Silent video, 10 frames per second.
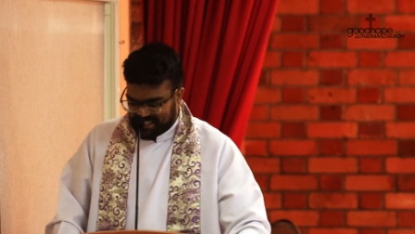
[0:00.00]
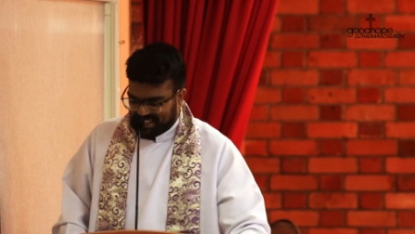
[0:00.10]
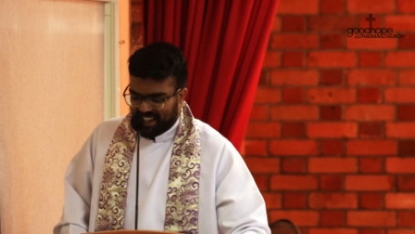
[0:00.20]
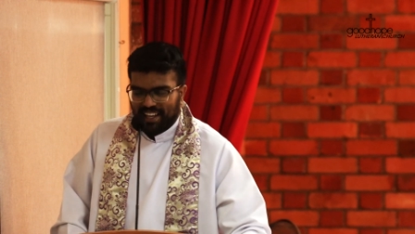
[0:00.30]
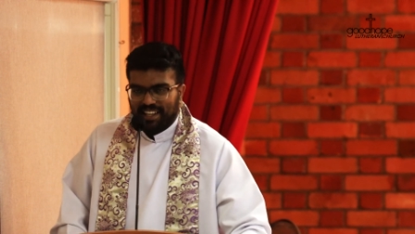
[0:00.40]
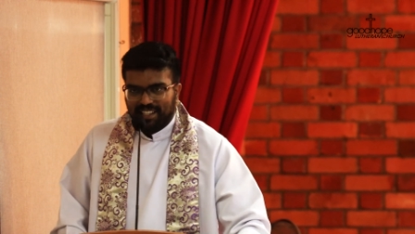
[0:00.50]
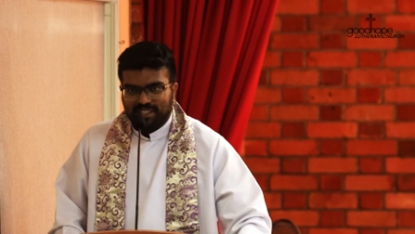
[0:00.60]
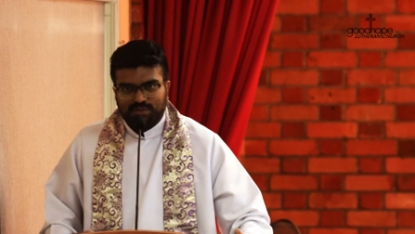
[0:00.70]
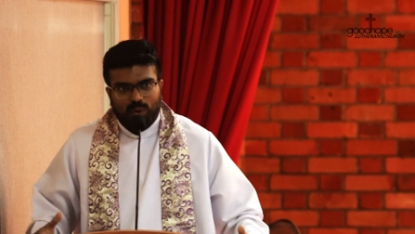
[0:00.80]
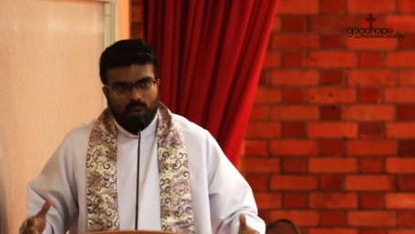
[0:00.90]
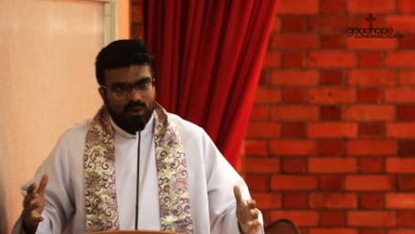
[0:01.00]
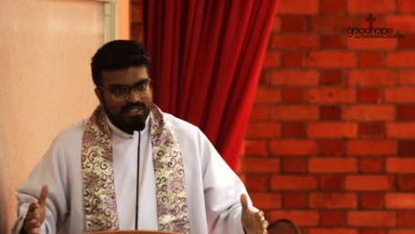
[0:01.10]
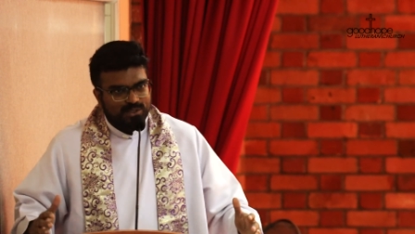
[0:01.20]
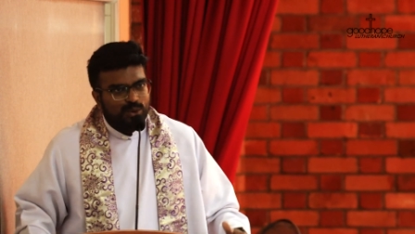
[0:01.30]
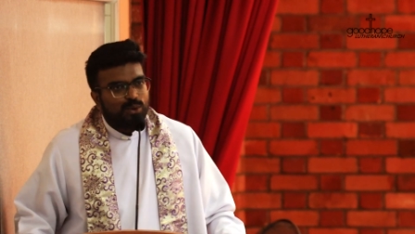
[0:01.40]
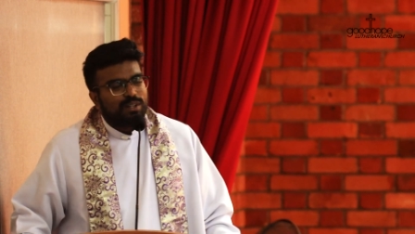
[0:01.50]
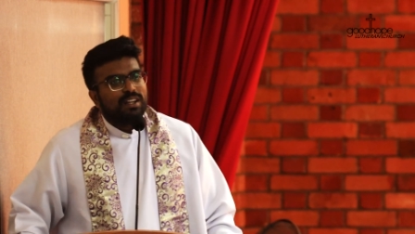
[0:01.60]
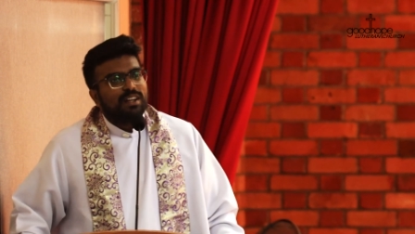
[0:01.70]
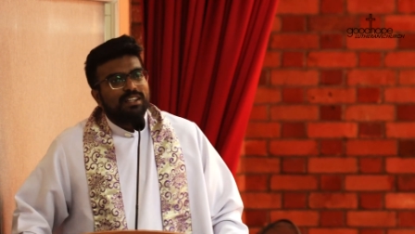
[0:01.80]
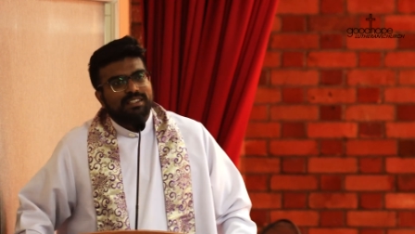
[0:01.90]
The chair is for a soul
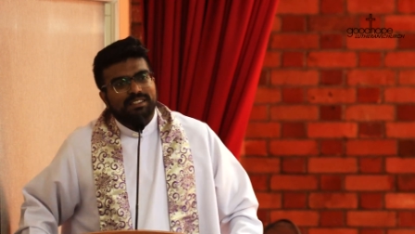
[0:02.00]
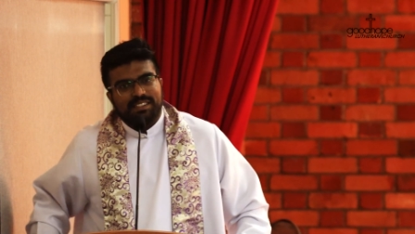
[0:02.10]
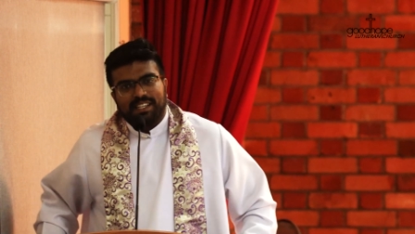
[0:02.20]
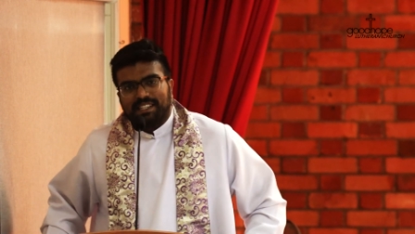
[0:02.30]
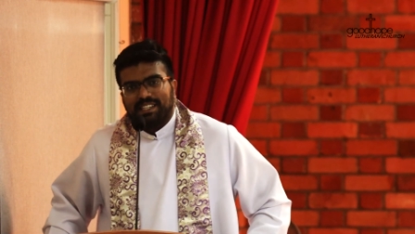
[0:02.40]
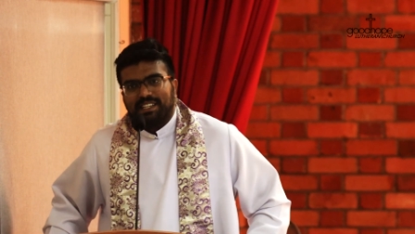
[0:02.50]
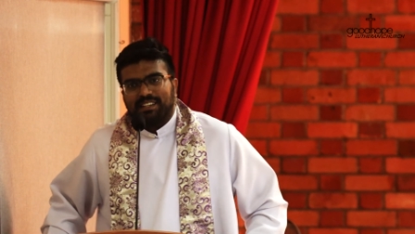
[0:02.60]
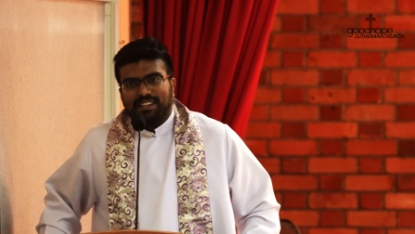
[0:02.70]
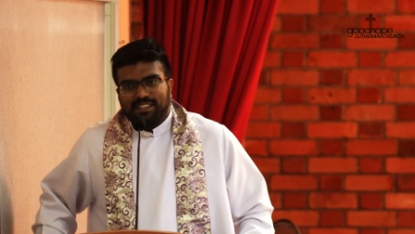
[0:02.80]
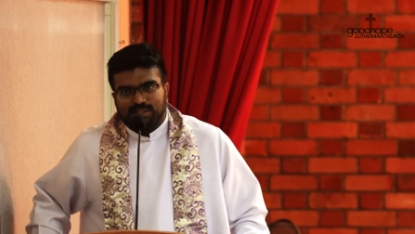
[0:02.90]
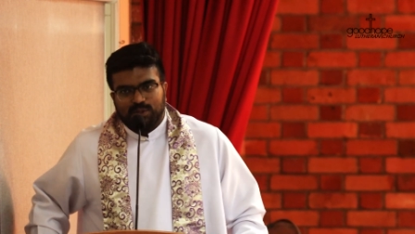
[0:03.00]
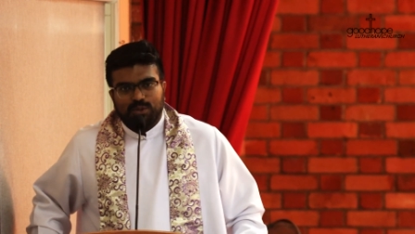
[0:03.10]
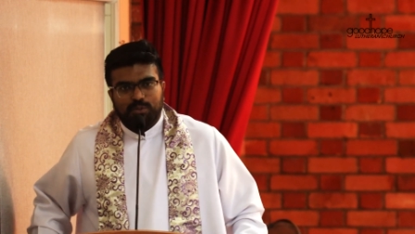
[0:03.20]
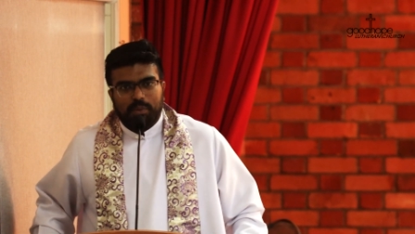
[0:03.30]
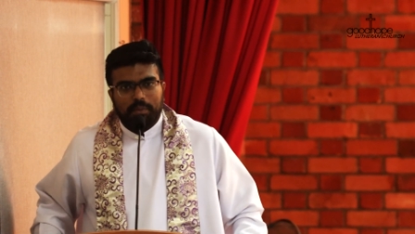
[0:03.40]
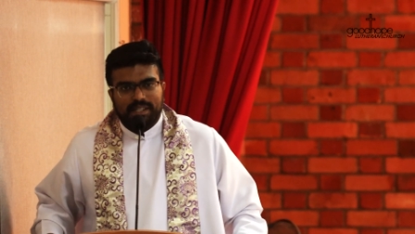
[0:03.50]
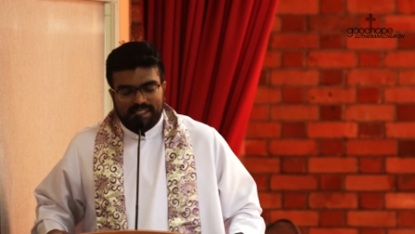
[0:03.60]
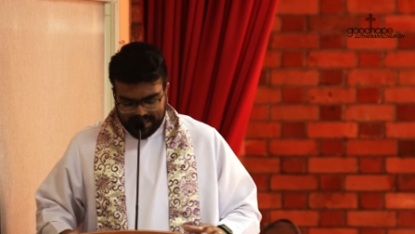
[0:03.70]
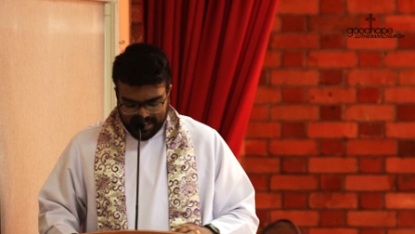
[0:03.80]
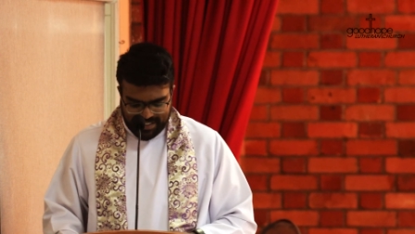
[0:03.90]
to sit, a soul to be
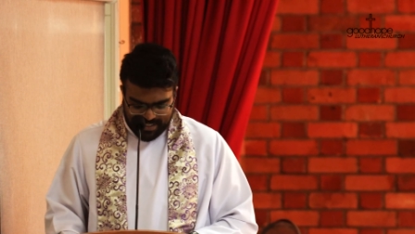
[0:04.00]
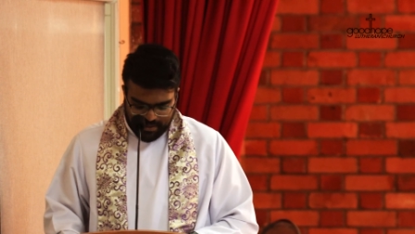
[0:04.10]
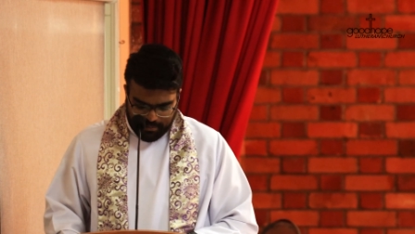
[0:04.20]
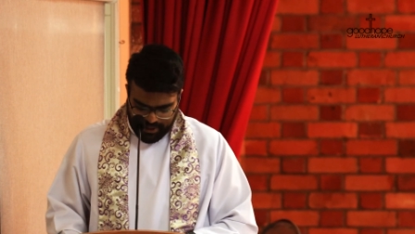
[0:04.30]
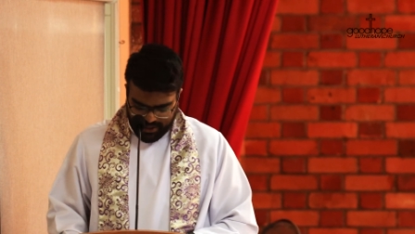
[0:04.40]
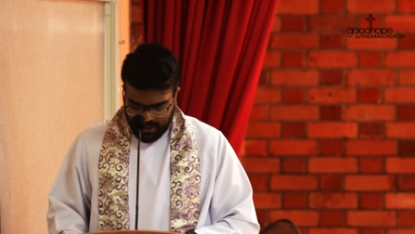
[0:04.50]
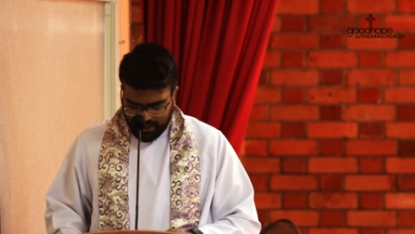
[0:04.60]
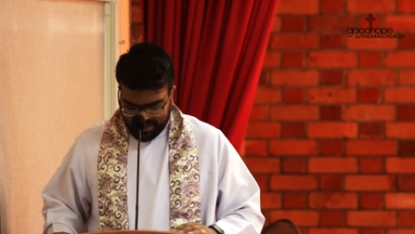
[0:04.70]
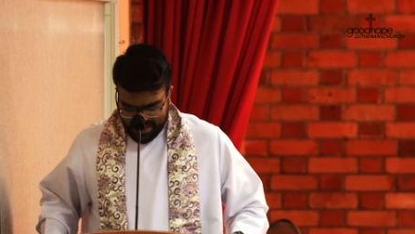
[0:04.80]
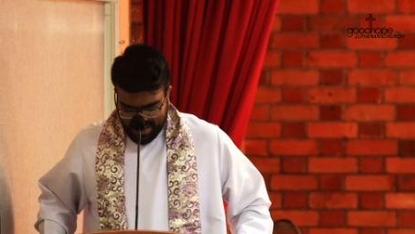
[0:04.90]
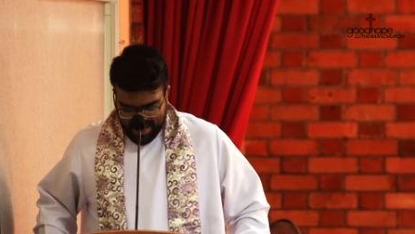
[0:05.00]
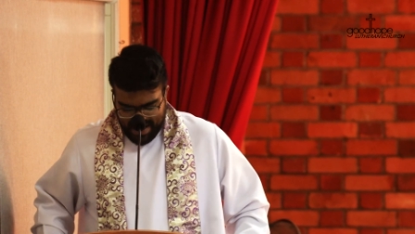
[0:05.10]
ministered by God.